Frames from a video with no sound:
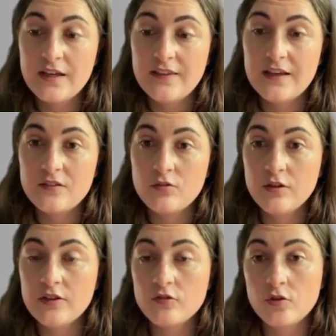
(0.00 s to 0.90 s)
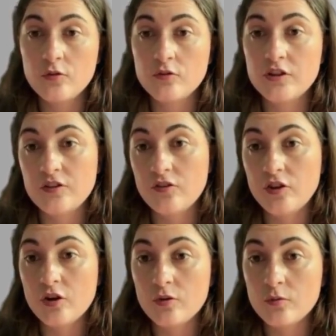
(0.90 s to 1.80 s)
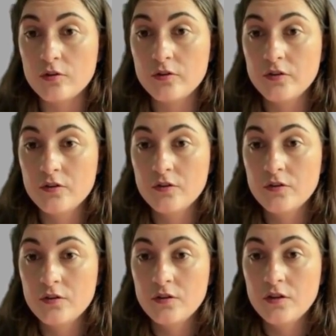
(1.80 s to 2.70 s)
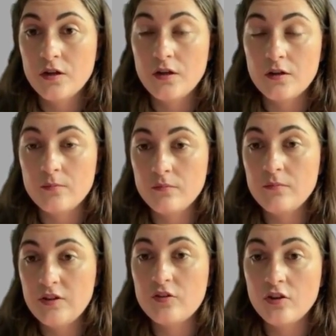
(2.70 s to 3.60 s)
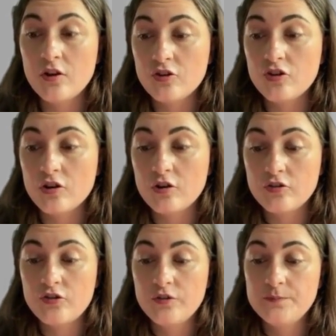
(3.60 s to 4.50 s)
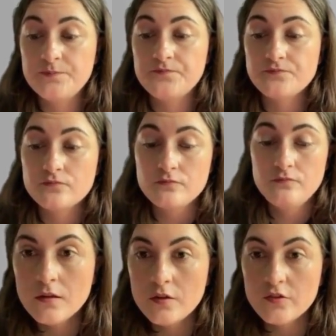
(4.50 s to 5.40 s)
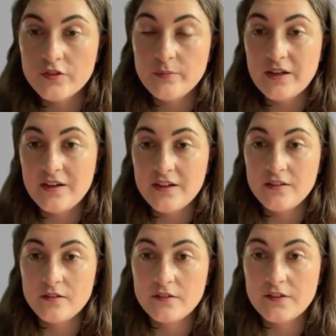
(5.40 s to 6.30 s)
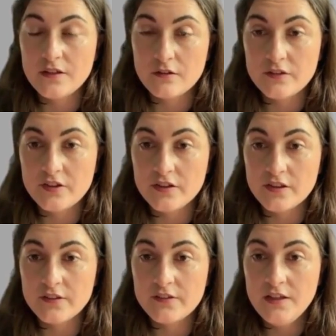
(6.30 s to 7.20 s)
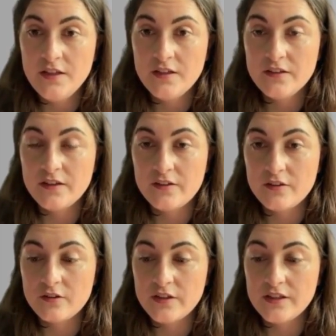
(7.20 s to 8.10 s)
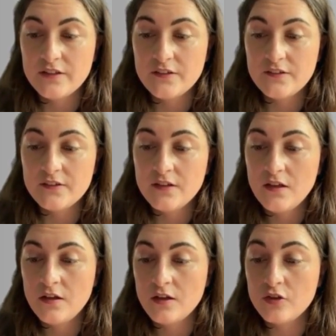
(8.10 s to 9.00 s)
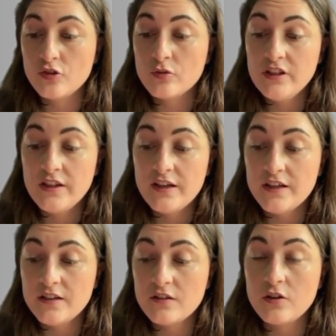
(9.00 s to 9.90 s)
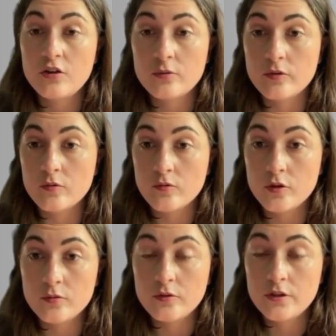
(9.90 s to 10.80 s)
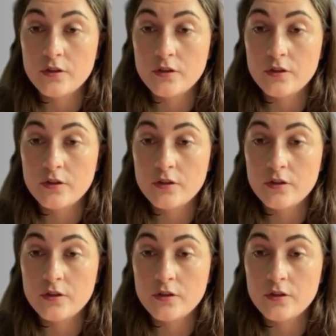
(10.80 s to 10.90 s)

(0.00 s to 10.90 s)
and that transferred over into the art world, into the larger arts. You'll see behind St. Chrysogonus that there is a tree line along with the road.